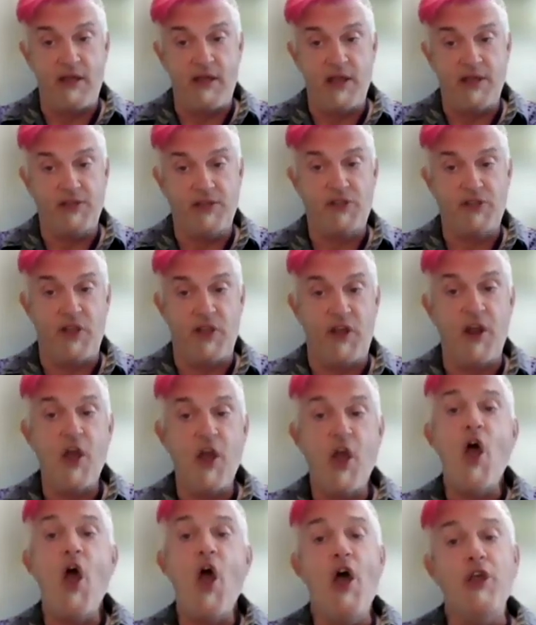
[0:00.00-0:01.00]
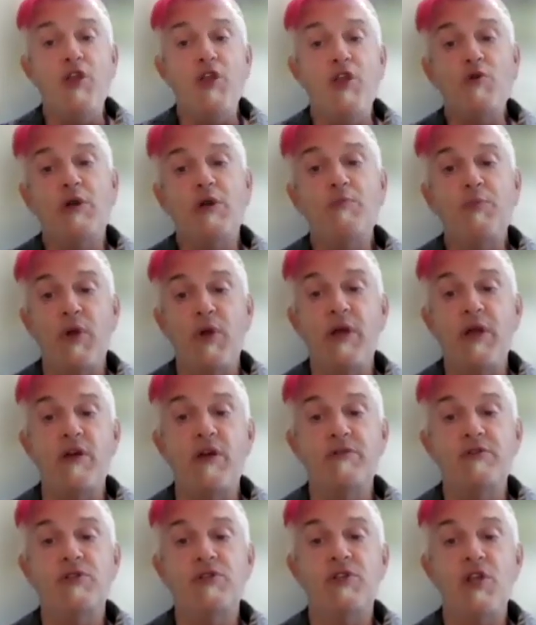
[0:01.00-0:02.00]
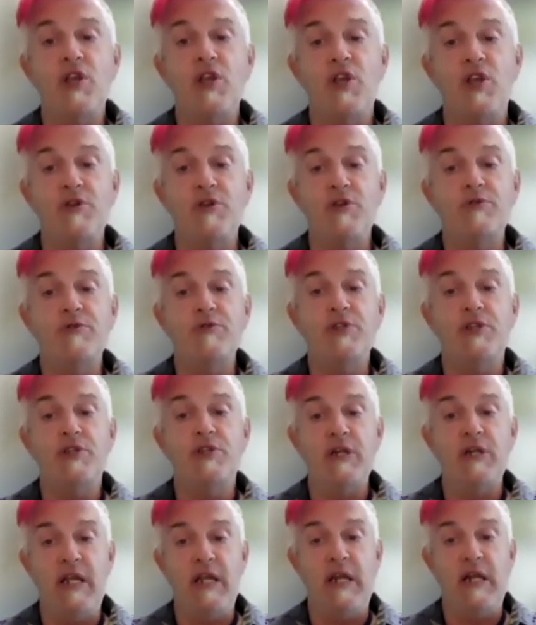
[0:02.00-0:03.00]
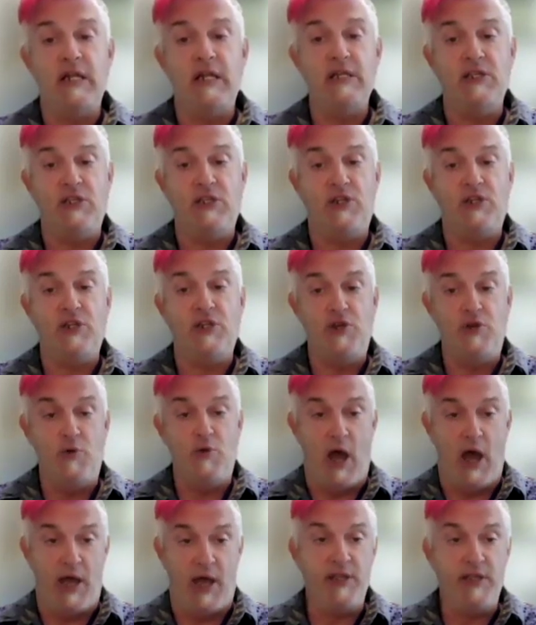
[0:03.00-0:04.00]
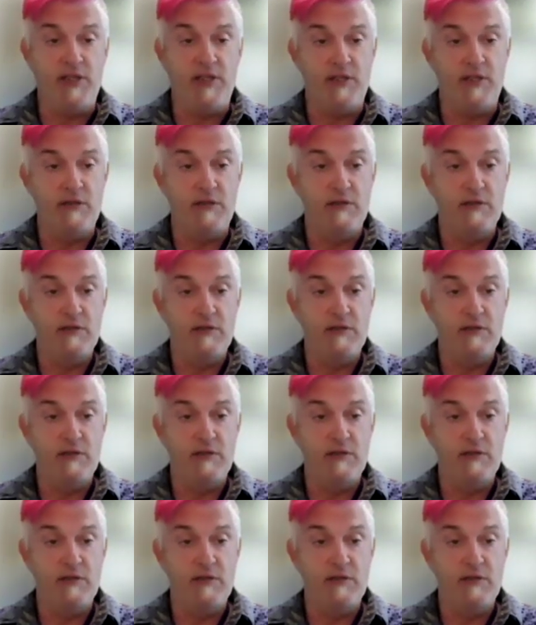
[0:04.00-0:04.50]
insulin, you can bring those used needles to us.